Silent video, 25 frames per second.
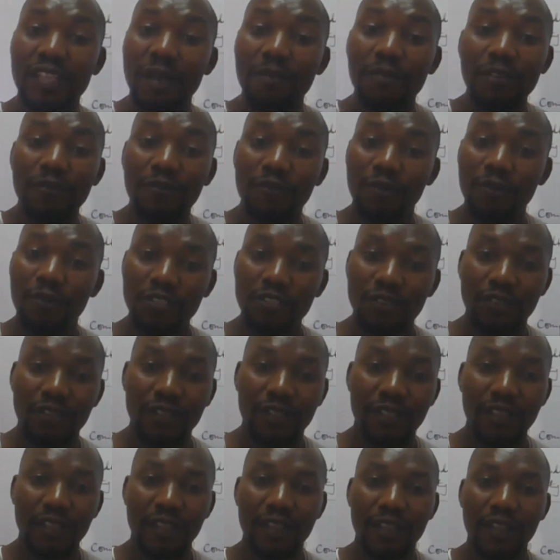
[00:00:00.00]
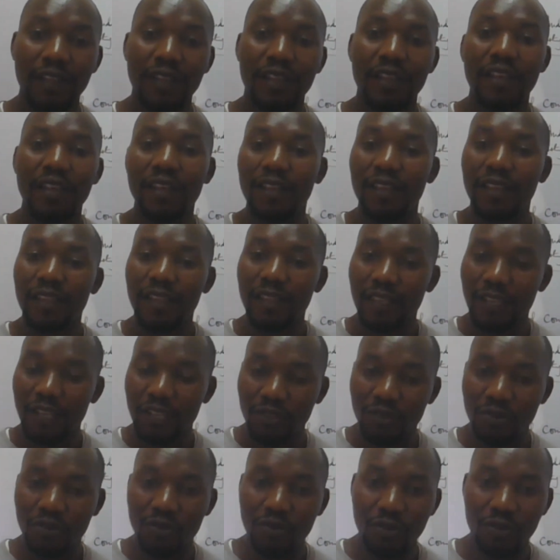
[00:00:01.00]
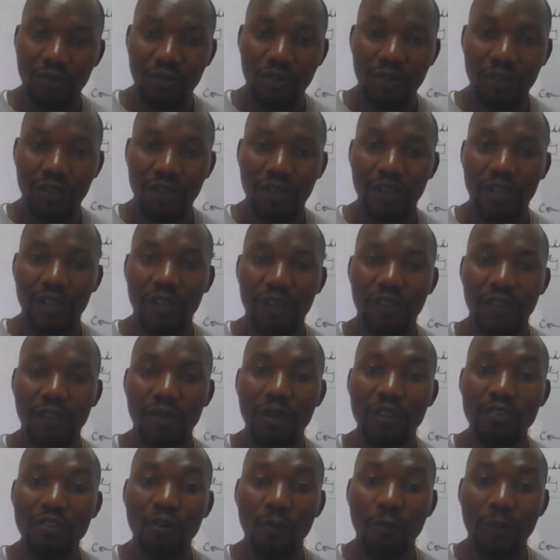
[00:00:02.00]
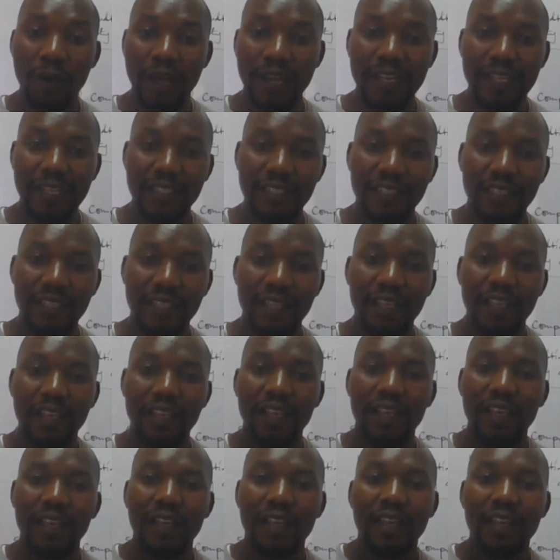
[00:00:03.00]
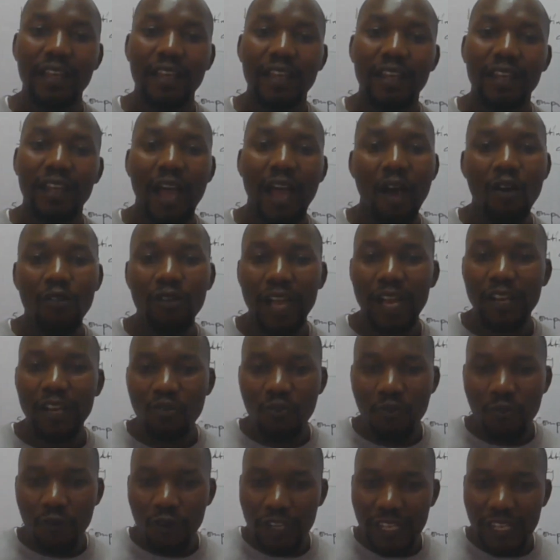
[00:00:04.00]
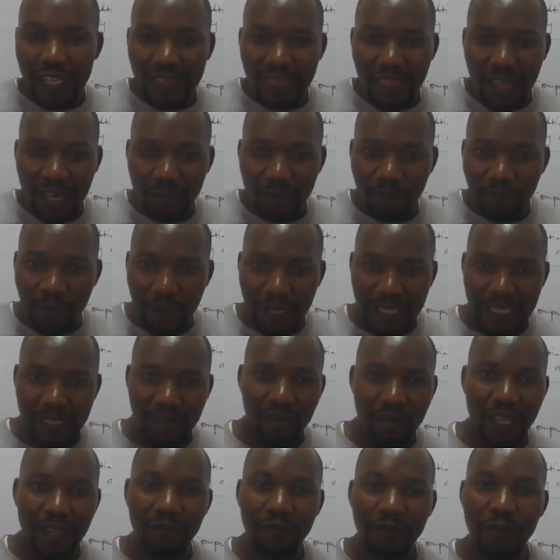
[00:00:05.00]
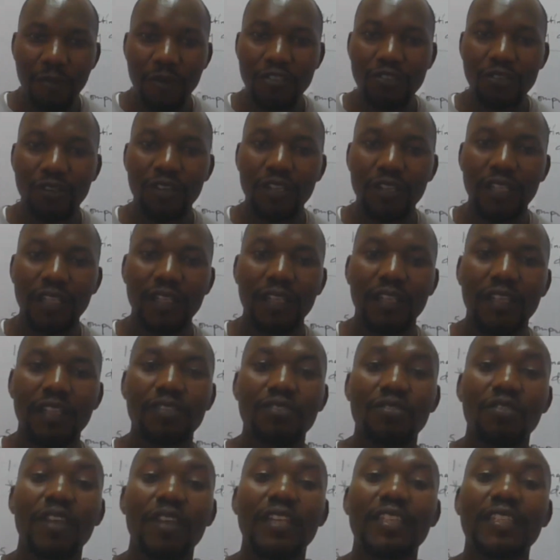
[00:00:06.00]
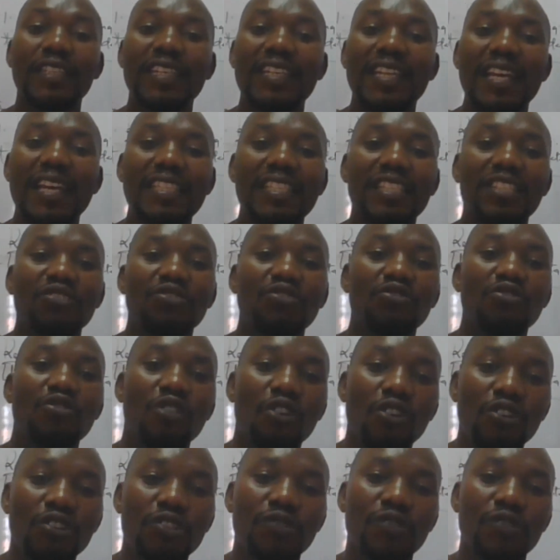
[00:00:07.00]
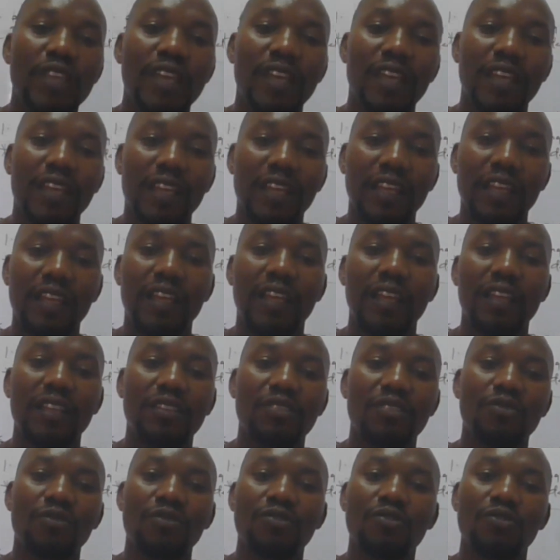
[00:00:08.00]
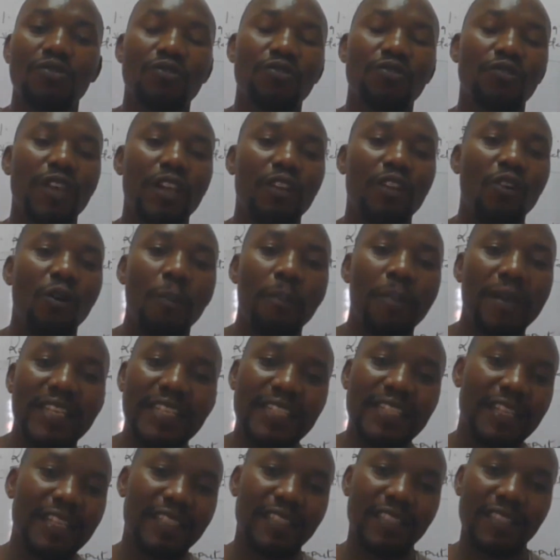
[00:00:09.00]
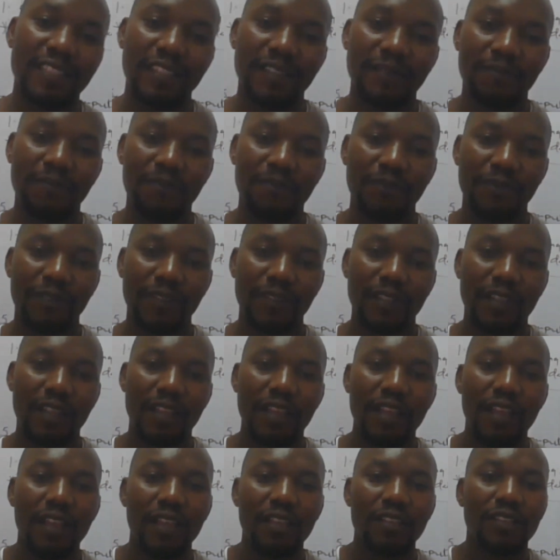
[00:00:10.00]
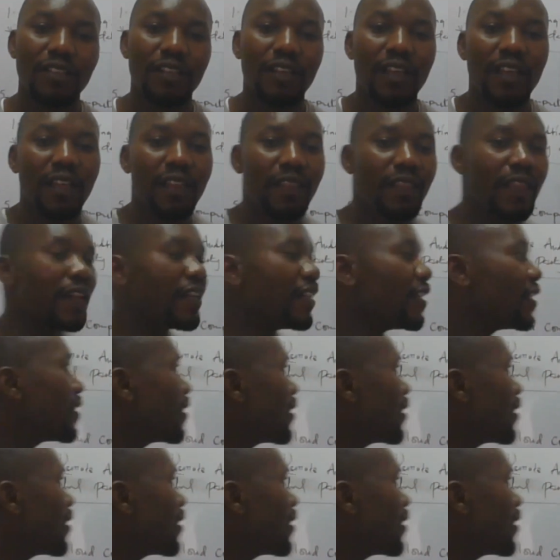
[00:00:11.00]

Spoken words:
some information in you, the way you operate. How can you protect that particular information so that it doesn't go to the competitors? That